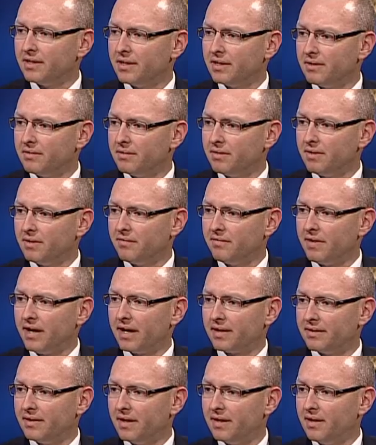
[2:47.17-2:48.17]
the
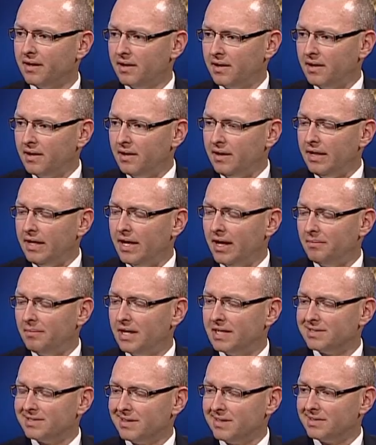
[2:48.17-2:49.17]
fact that
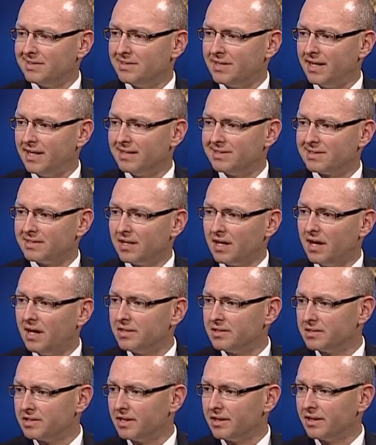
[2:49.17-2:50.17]
EMS in the state is
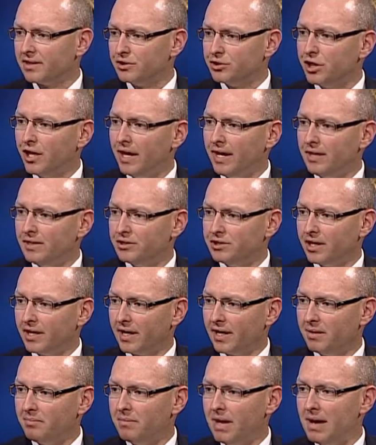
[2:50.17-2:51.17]
constantly
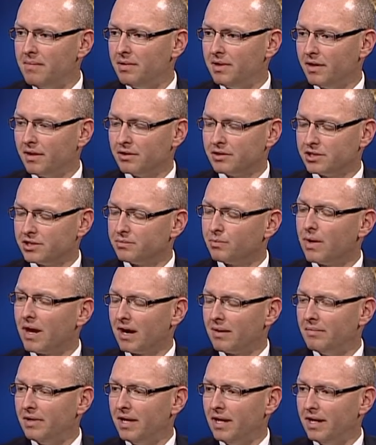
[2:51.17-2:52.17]
changing, and maybe there's
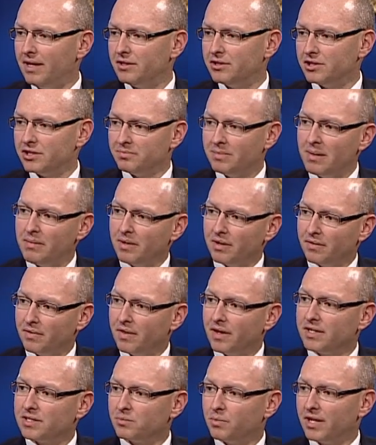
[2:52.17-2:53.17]
recommendations, maybe there are
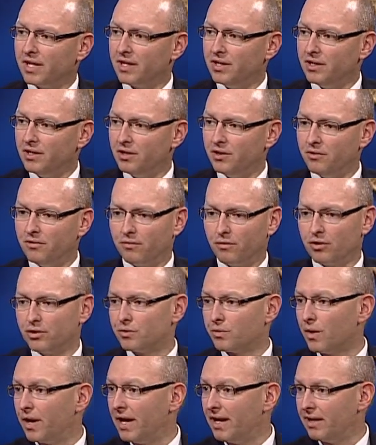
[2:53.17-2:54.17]
things we can do for
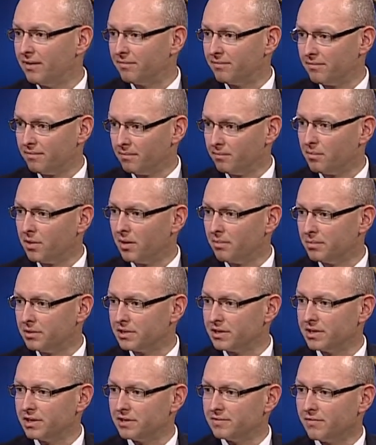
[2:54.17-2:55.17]
training
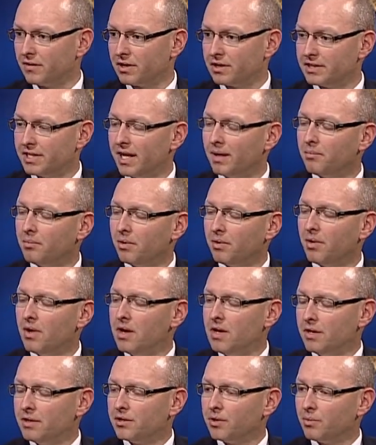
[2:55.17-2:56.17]
purposes, for example,
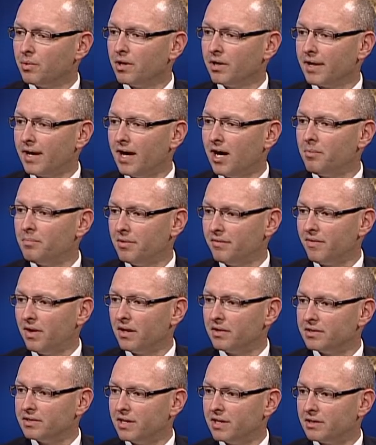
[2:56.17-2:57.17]
to really help the
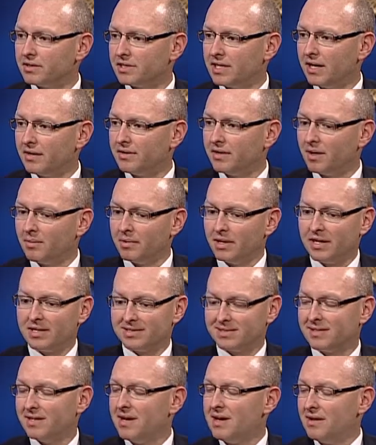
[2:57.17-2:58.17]
volunteers out there,
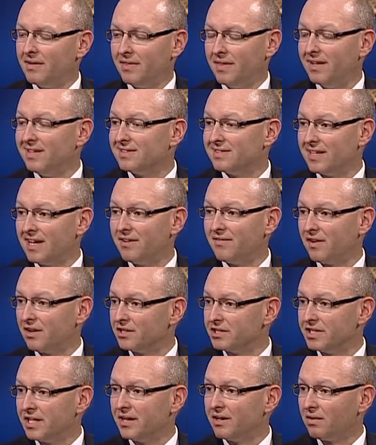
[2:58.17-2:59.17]
because they save
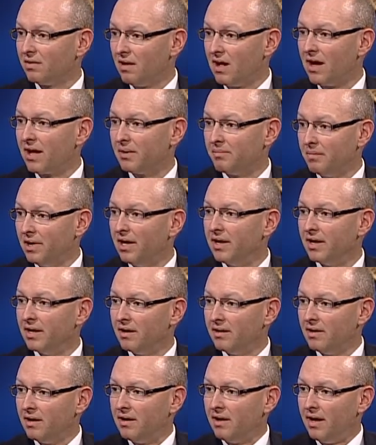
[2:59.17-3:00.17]
our state a lot of
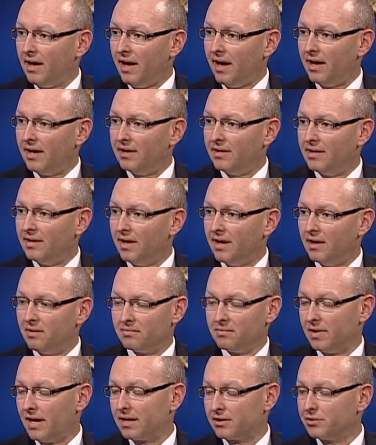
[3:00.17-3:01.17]
money, and
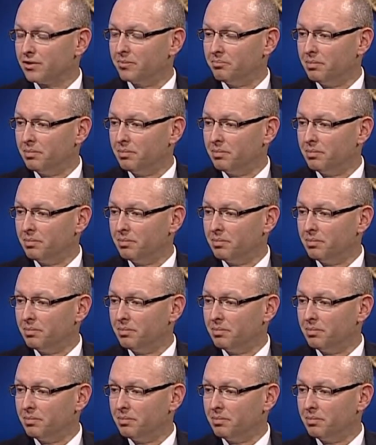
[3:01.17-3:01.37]
actually